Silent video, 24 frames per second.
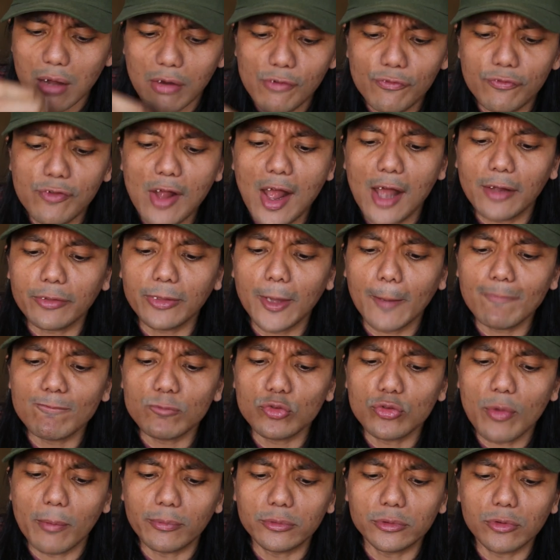In fact, I
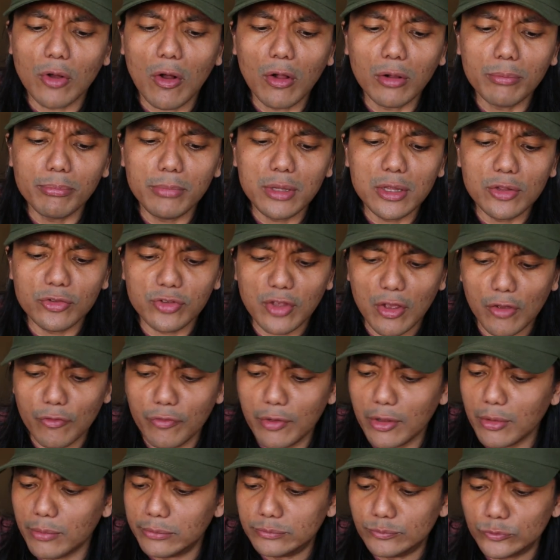think all meals that are
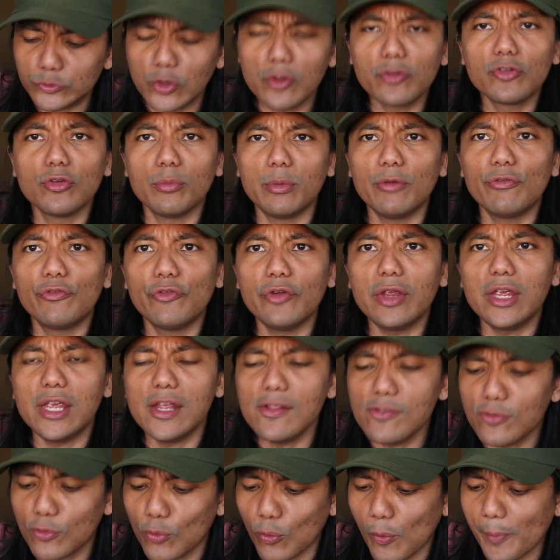available should be free
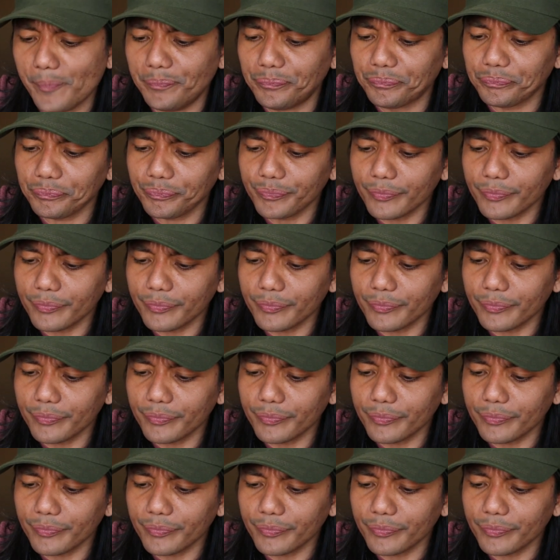in school